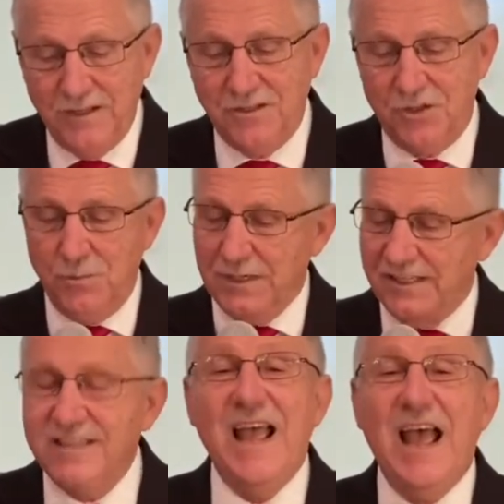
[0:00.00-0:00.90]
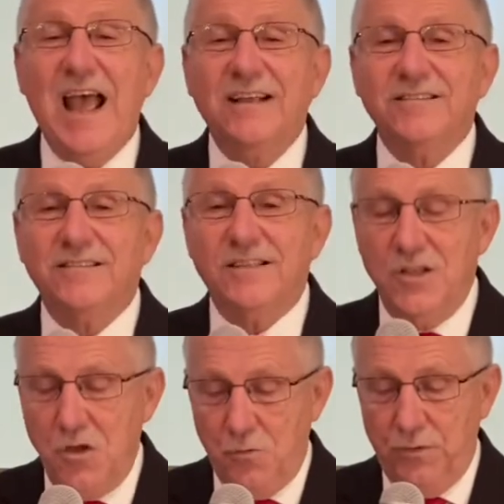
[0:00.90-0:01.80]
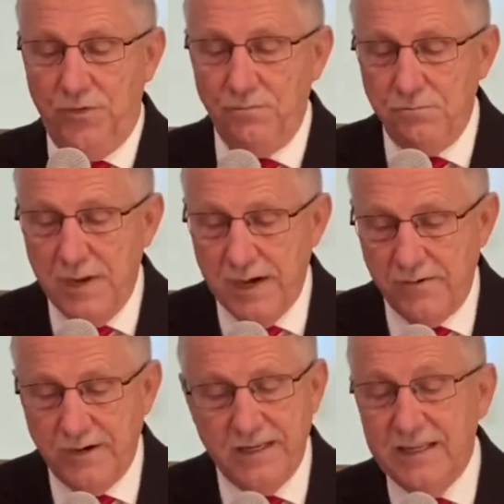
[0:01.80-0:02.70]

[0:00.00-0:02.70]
to be taxed with Mary,